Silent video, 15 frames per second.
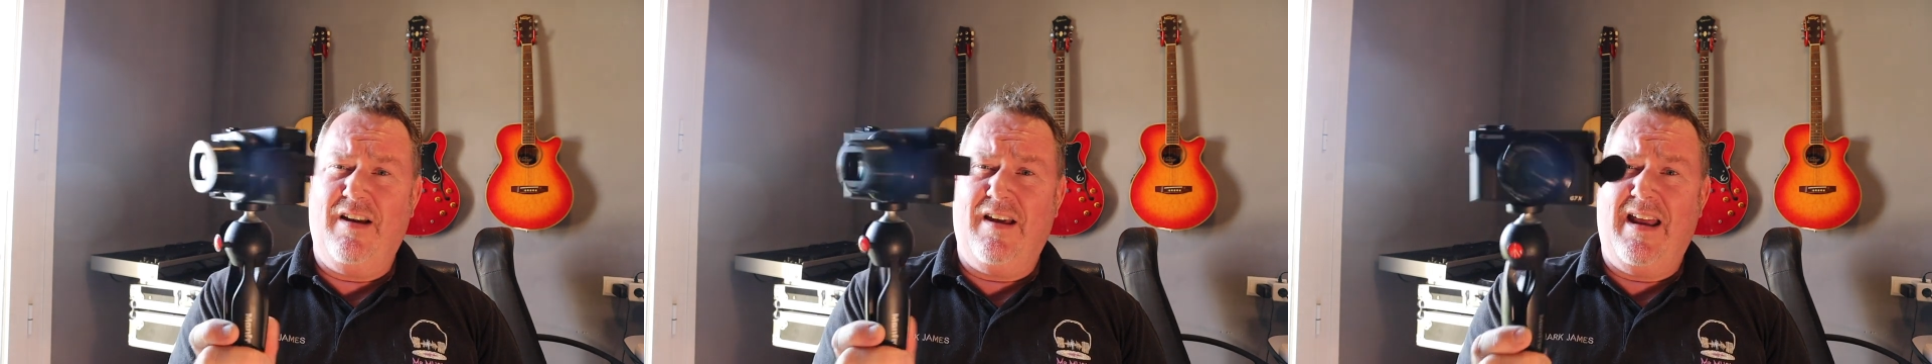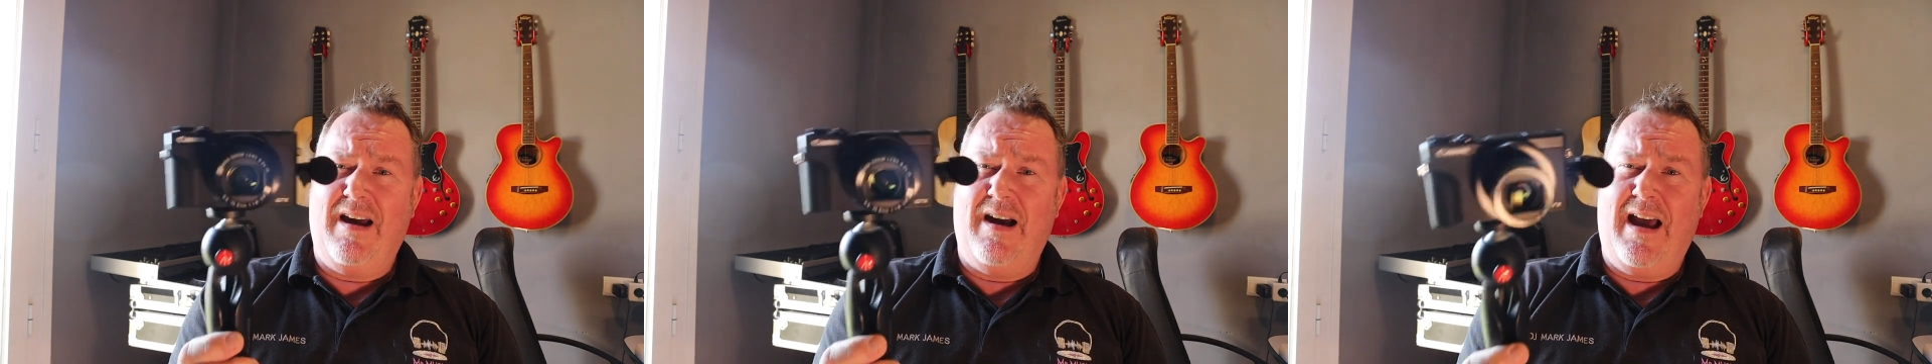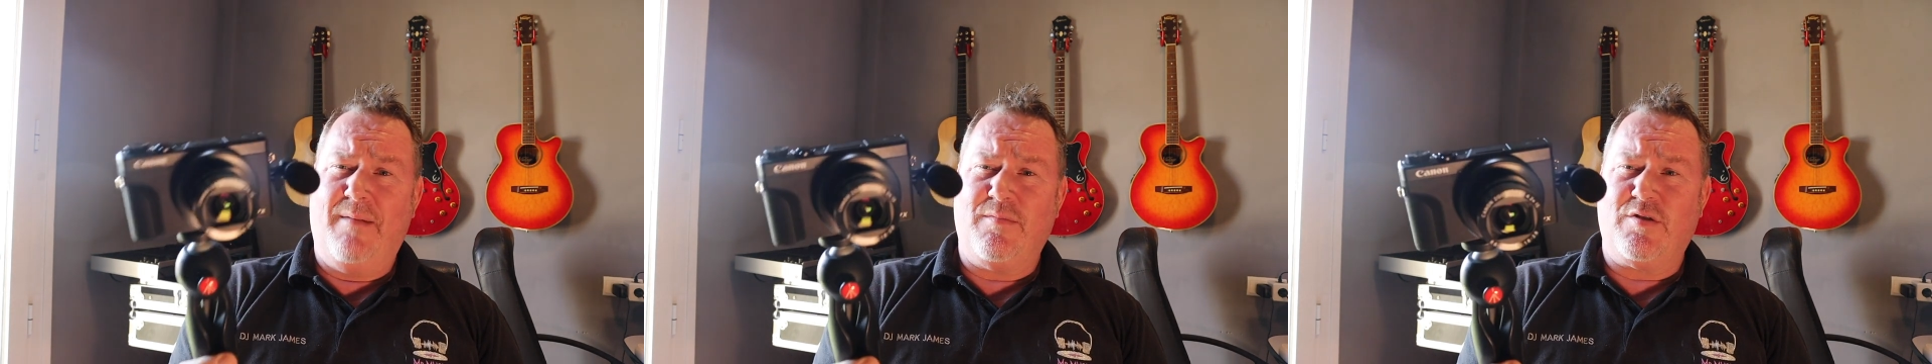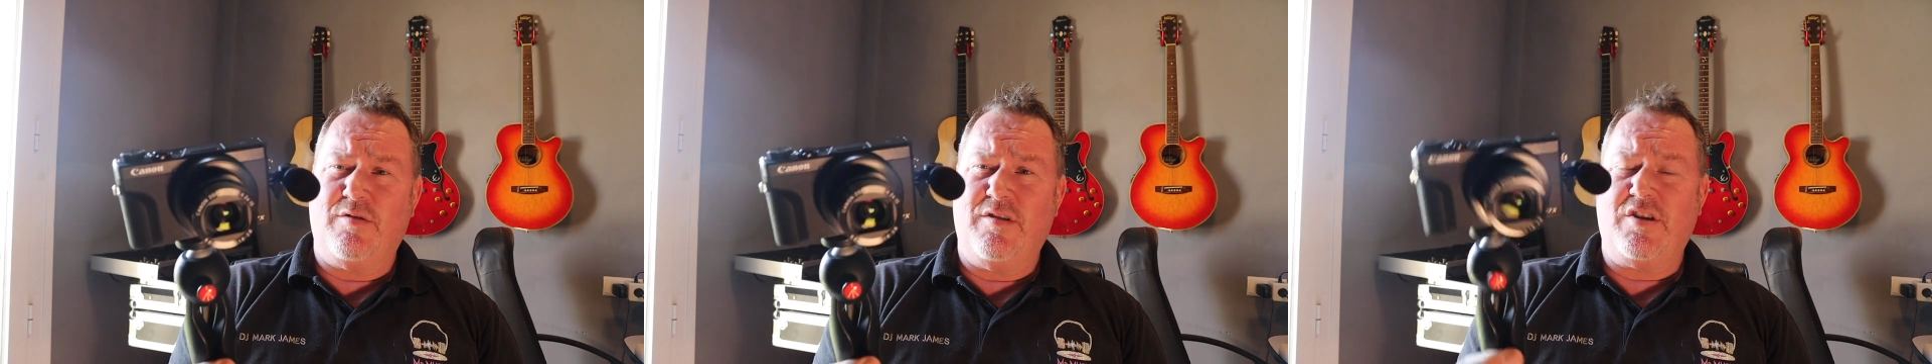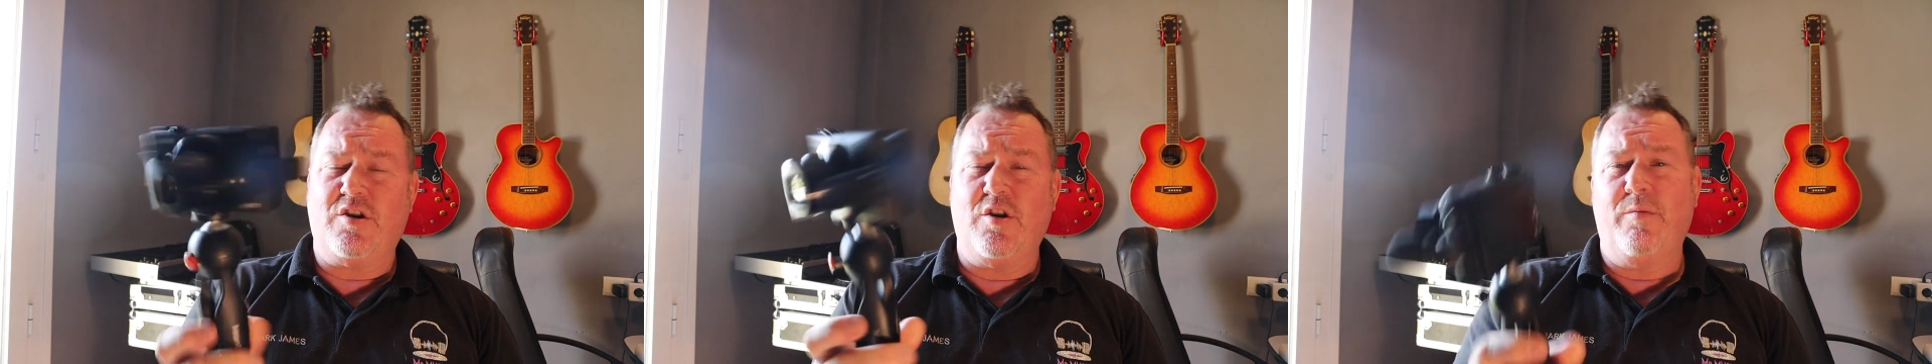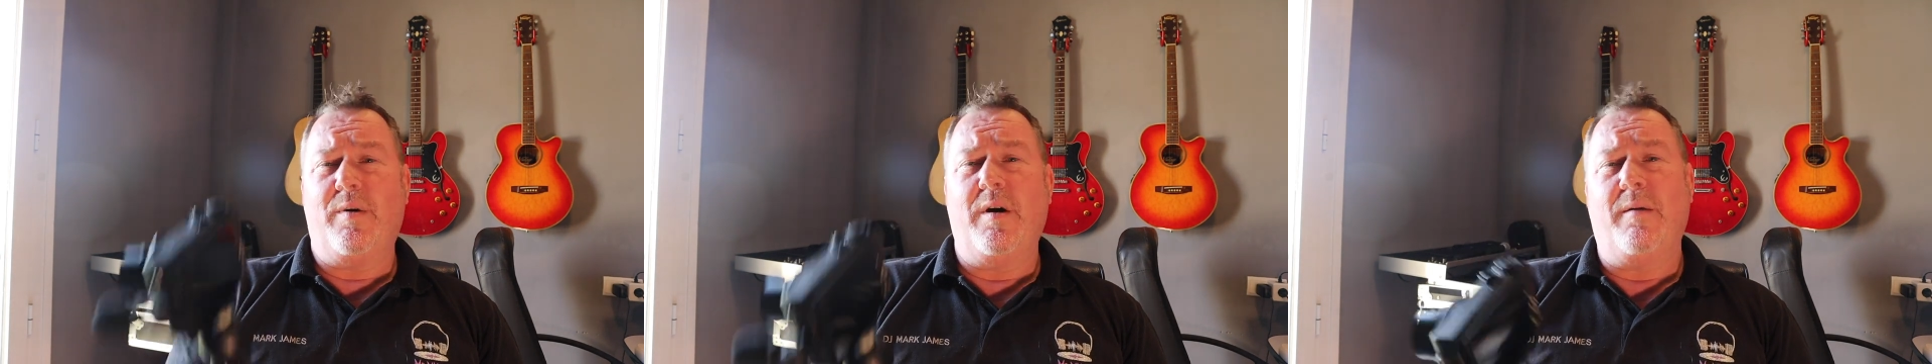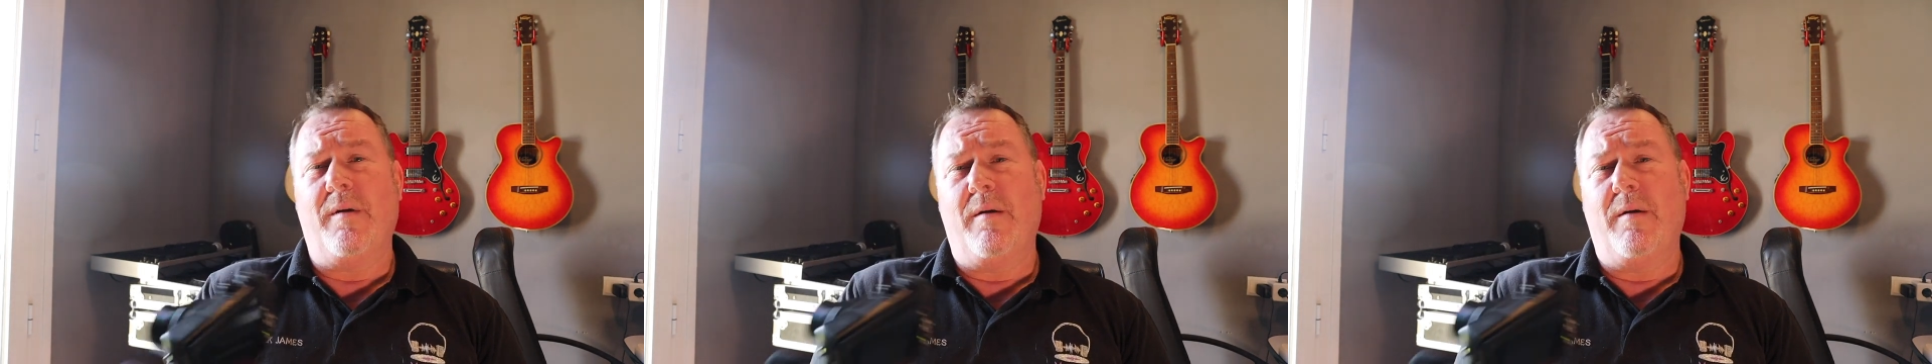Look at that, absolutely superb.